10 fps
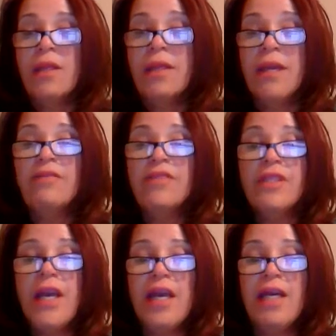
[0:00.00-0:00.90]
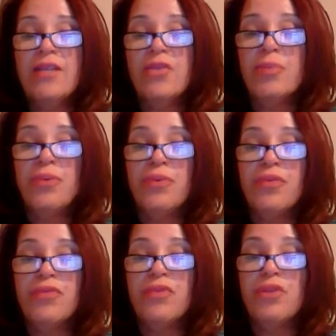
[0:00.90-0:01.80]
The FDA has
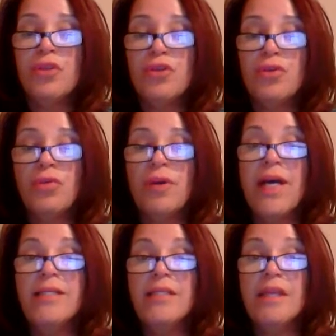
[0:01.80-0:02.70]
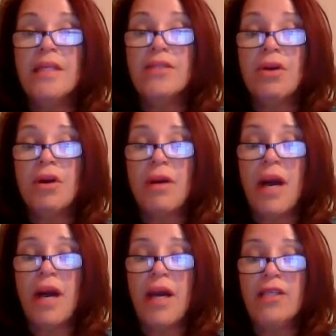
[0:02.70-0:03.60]
approved 2
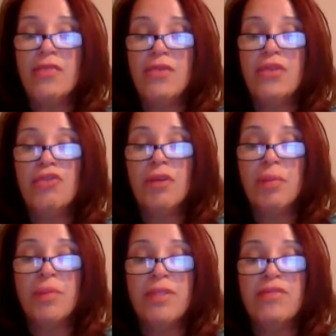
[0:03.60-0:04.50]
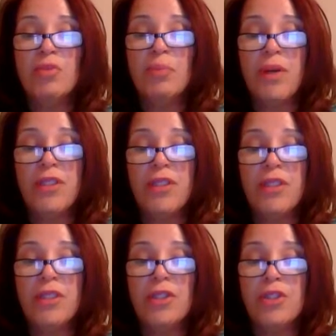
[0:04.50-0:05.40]
SSRIs for the treatment of
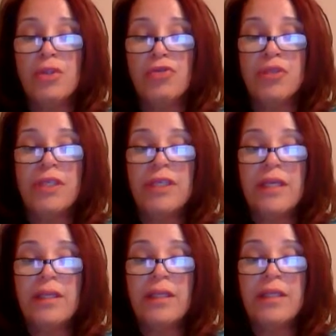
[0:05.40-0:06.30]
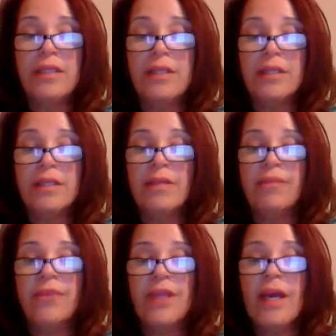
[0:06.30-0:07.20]
depression in children and adolescents.
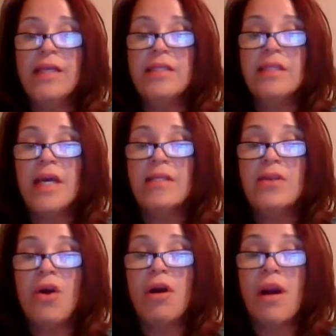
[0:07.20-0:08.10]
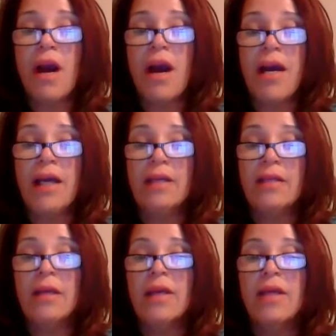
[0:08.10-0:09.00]
SSRI